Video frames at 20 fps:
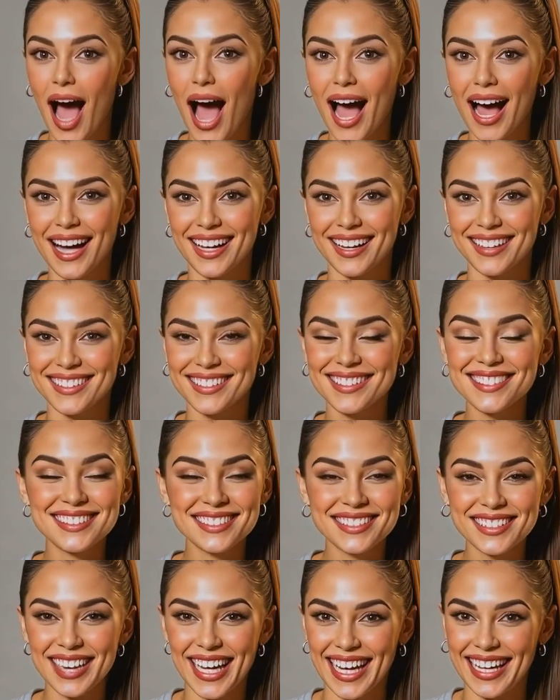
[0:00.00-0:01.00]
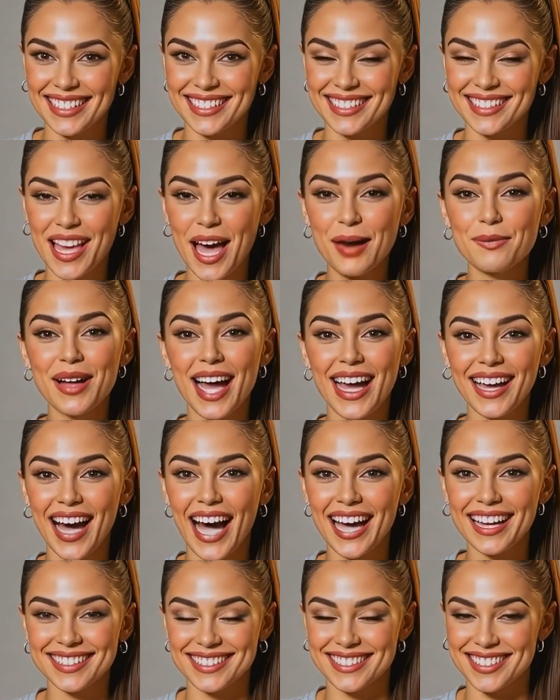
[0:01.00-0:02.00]
Hi, this is Celine, Sam's
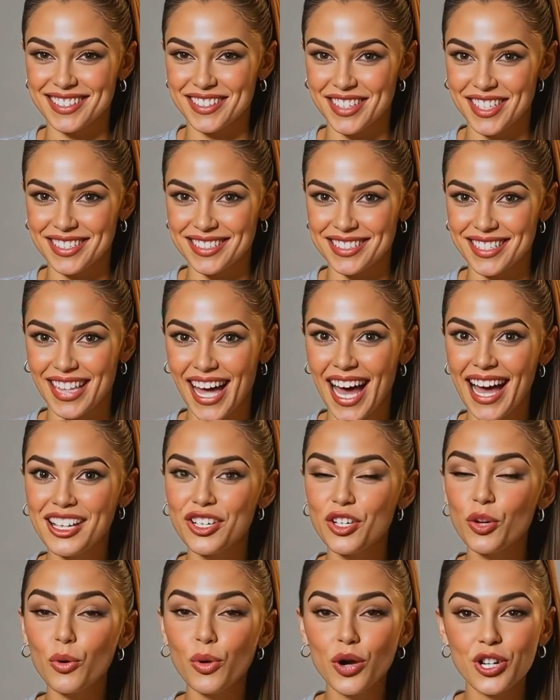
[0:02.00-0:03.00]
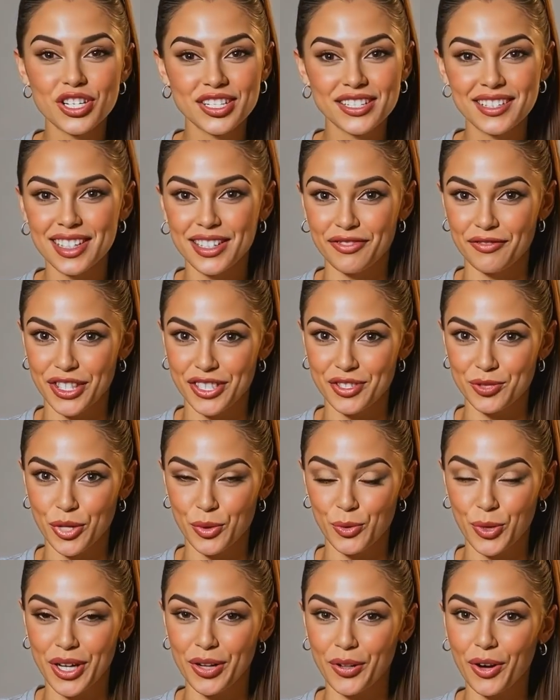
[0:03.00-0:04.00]
AI assistant, and you're watching the difference
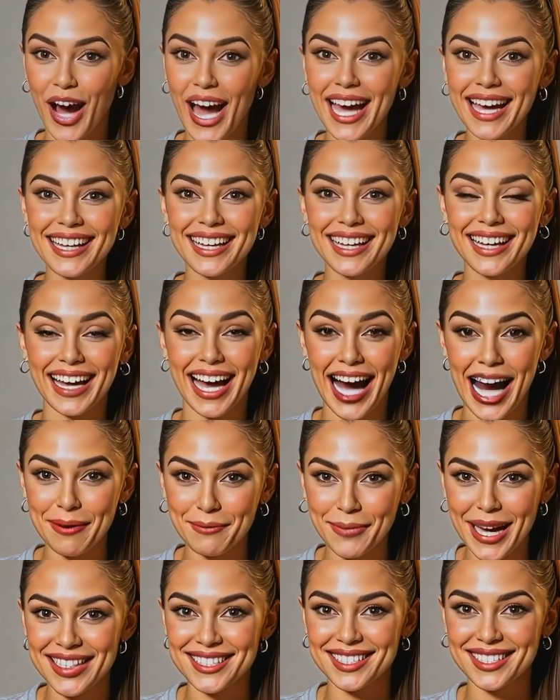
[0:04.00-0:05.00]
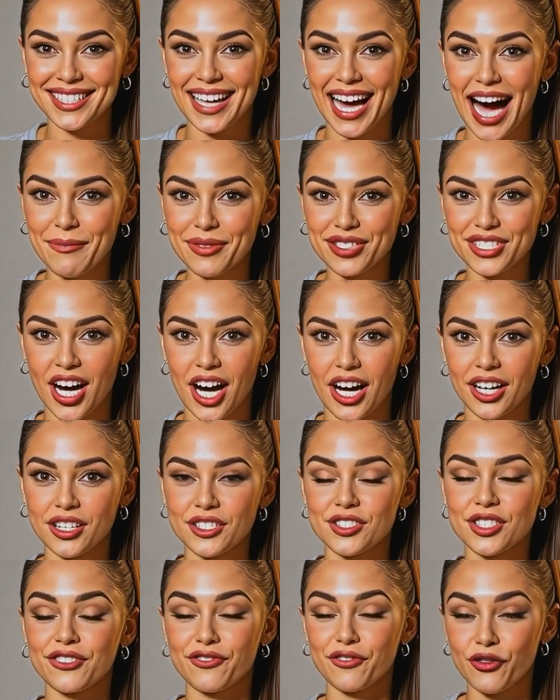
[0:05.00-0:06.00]
between creating and animating an avatar
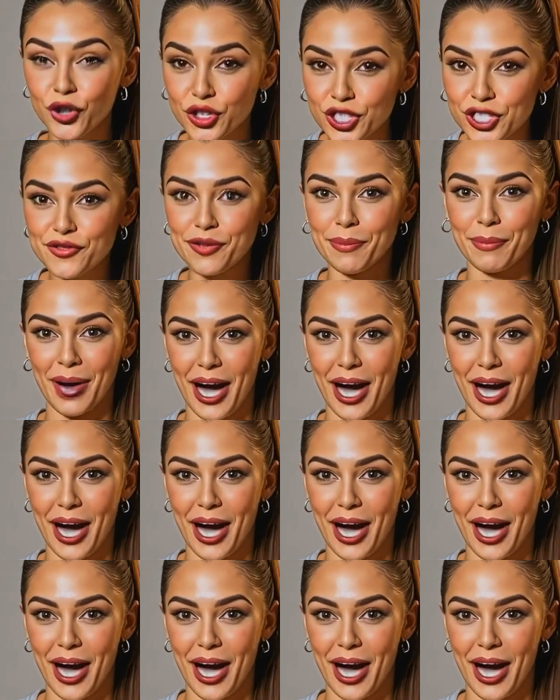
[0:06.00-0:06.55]
using four different